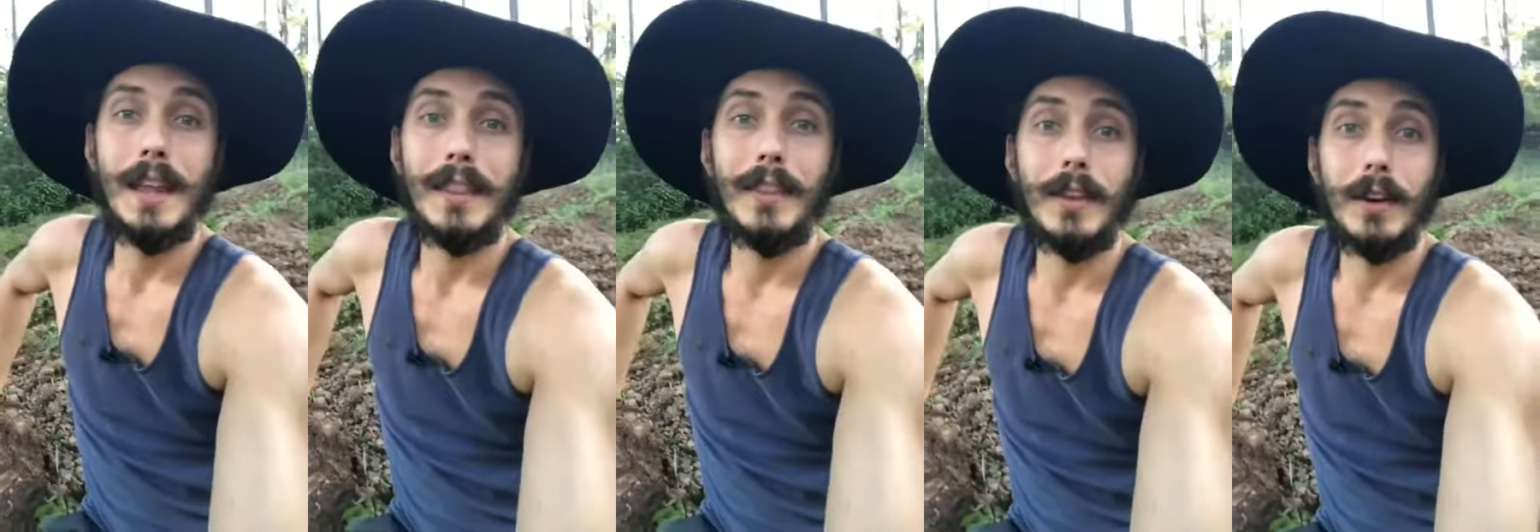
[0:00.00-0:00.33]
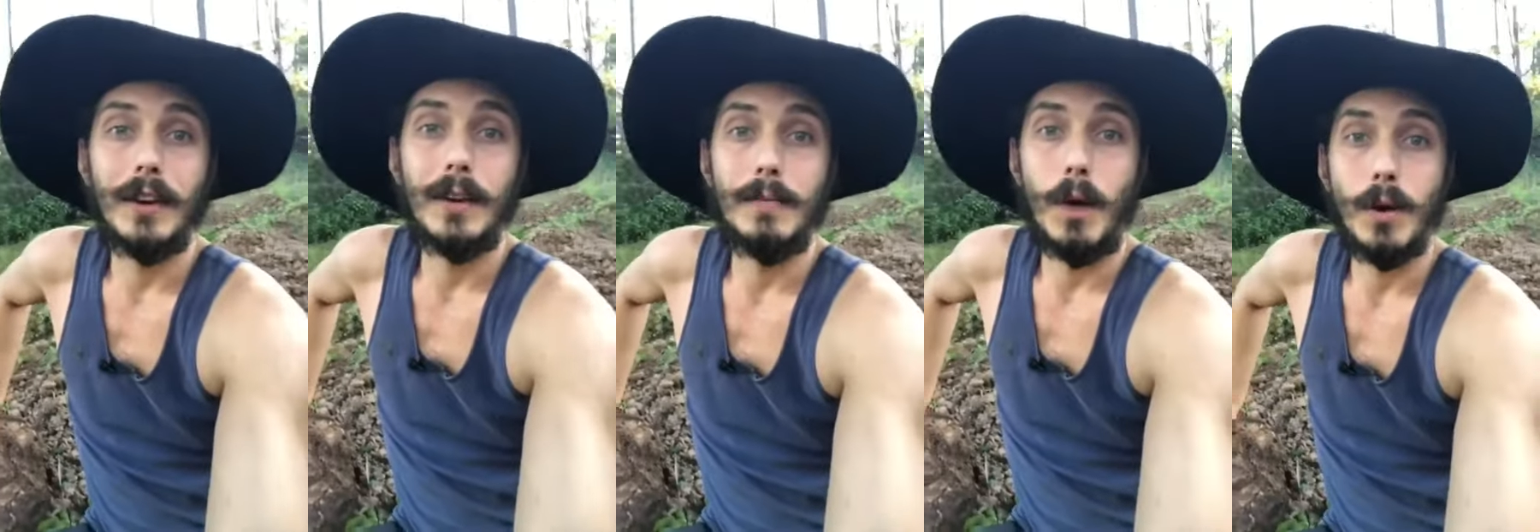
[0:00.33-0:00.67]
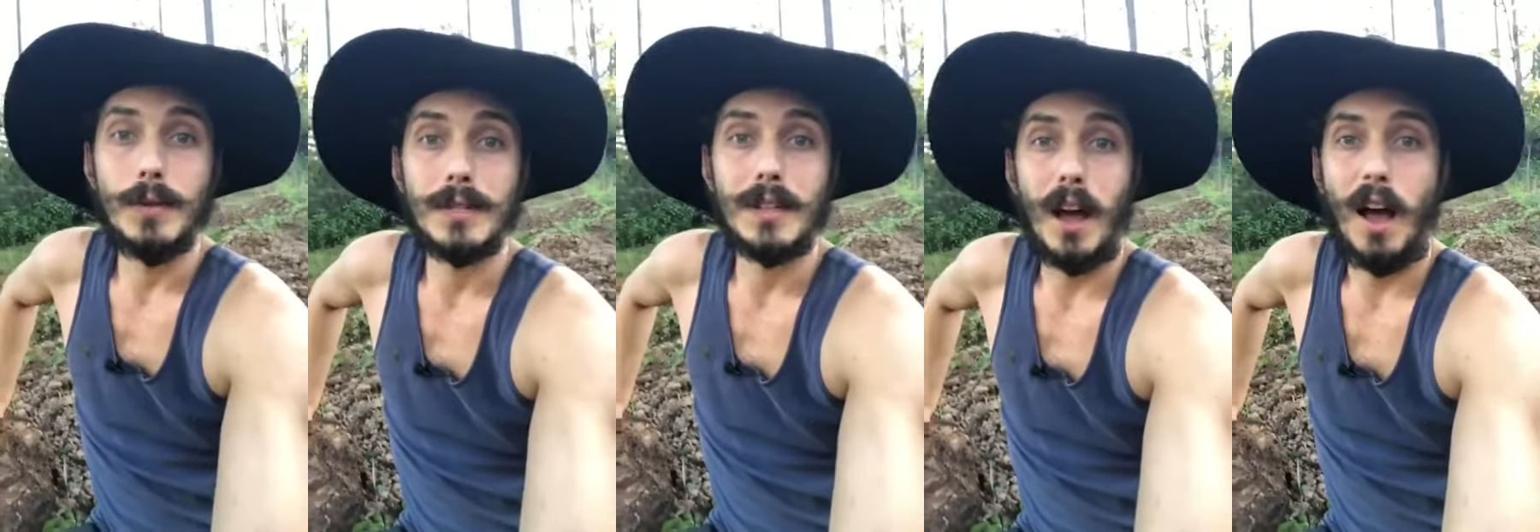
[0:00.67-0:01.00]
the
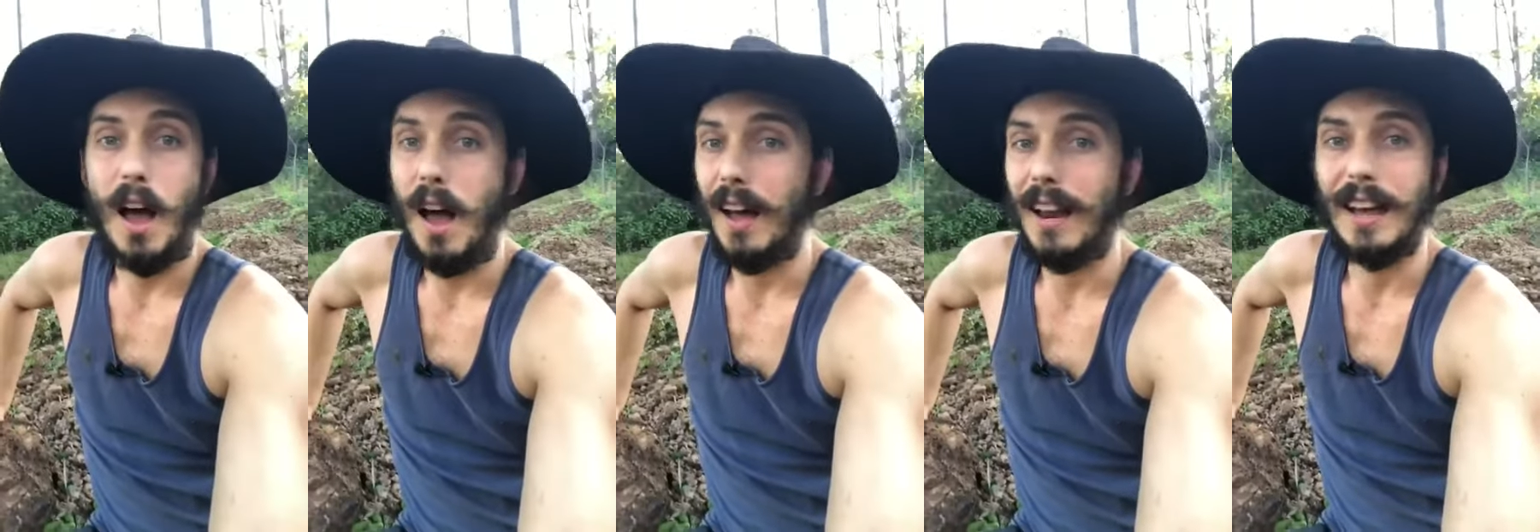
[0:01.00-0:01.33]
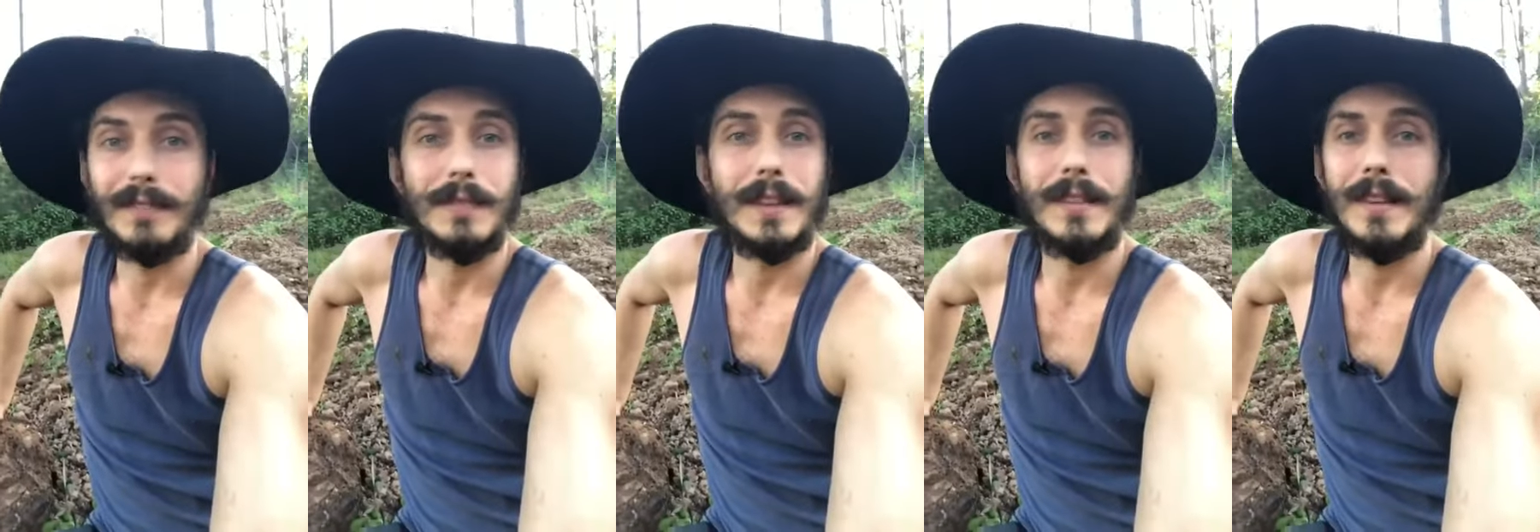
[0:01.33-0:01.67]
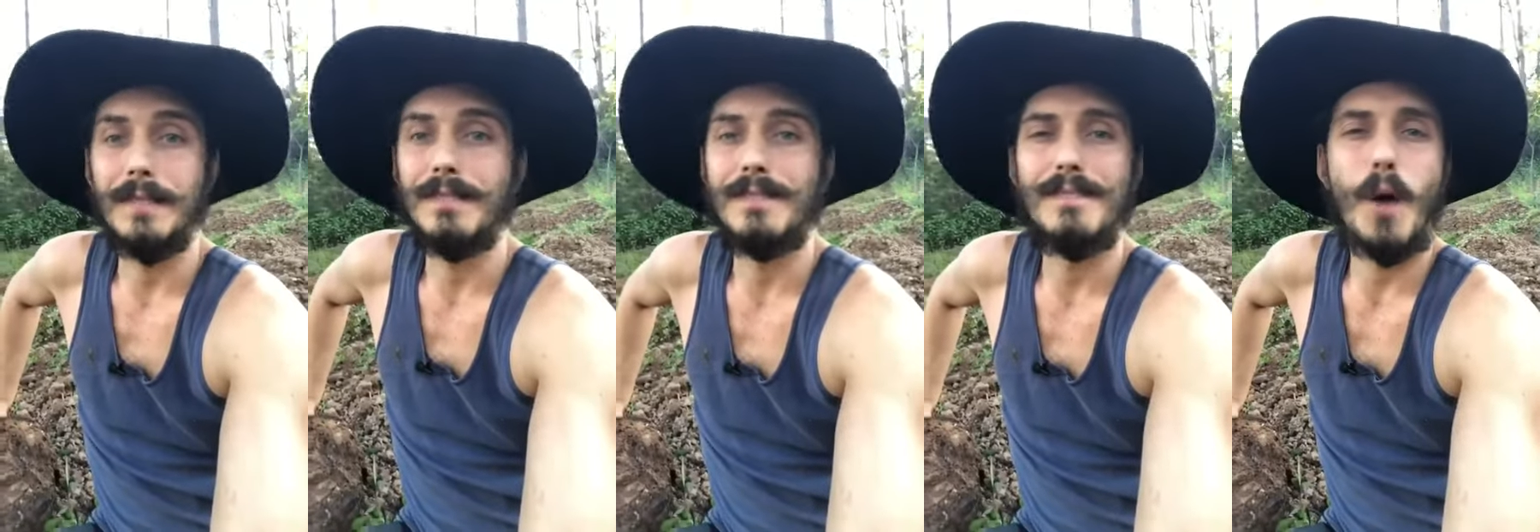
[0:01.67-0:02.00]
most hot, like
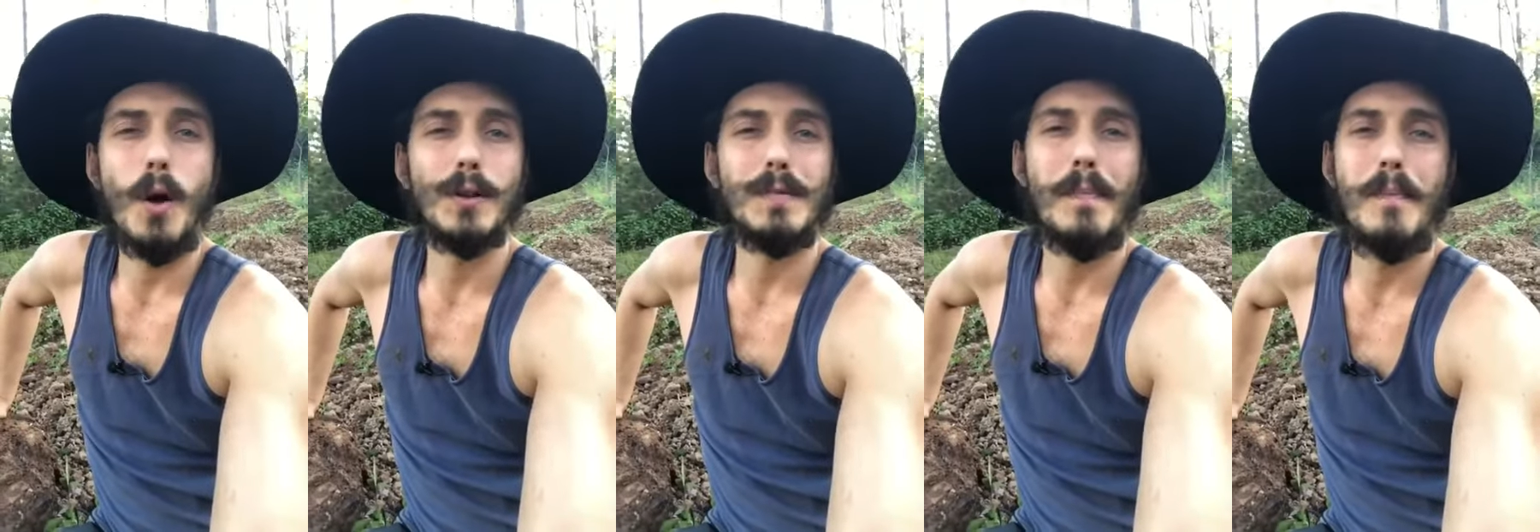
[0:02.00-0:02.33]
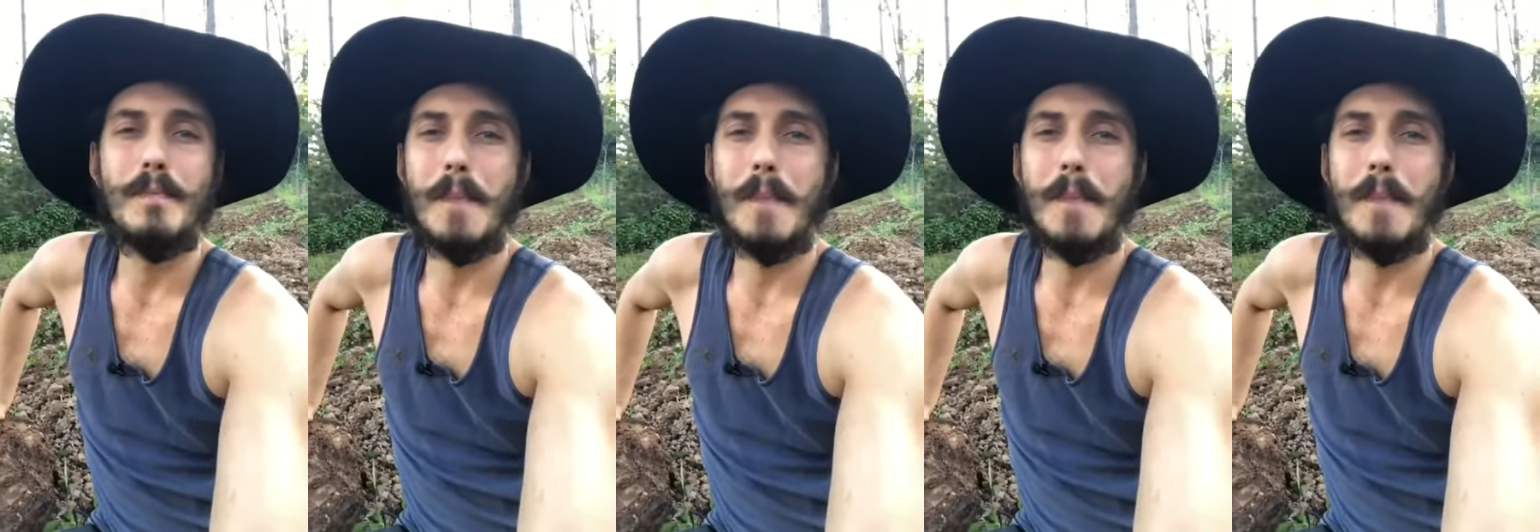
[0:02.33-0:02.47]
the most